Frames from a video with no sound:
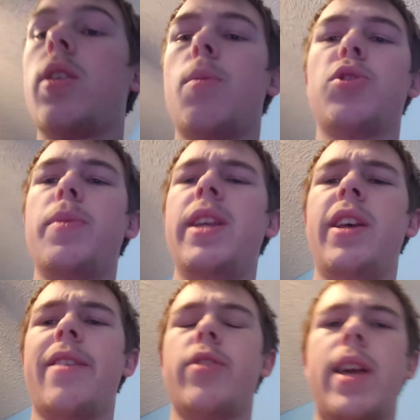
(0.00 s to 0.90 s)
almost immediately
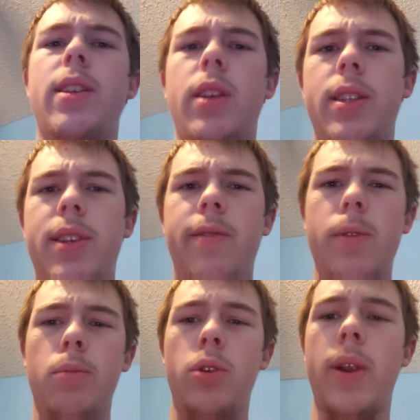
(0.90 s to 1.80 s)
after that deleted scene from the
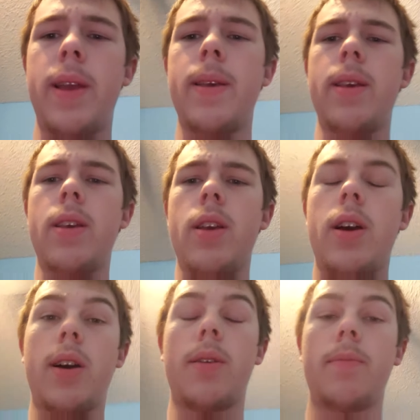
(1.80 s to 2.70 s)
Blu-ray,
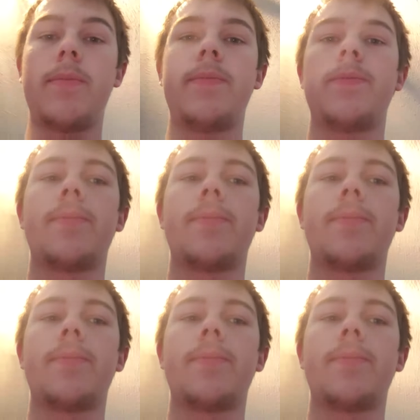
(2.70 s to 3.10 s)
um,